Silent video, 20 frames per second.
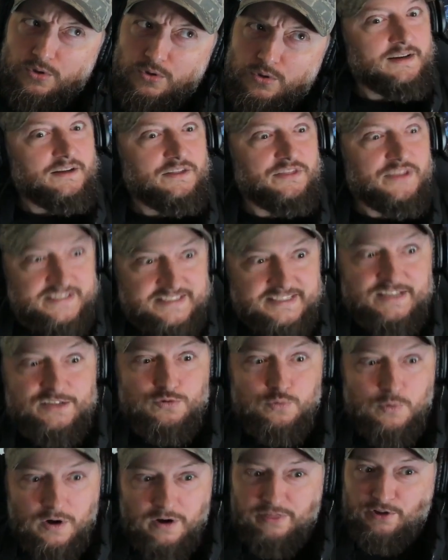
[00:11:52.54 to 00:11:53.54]
This is
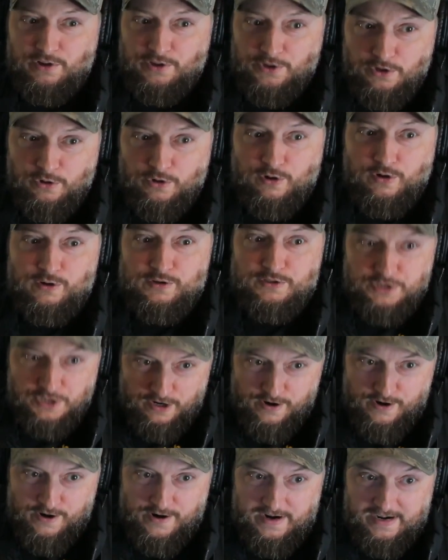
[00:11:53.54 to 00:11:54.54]
where the little girl
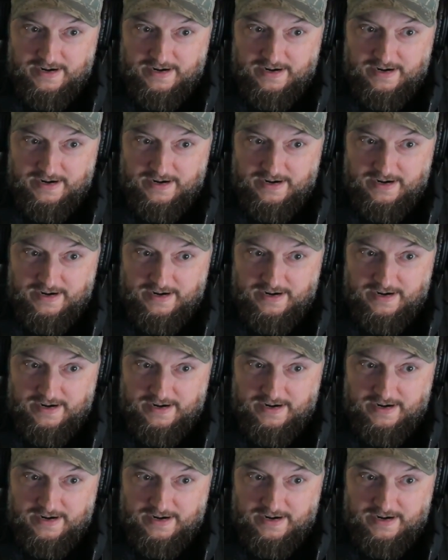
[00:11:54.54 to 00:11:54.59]
turned.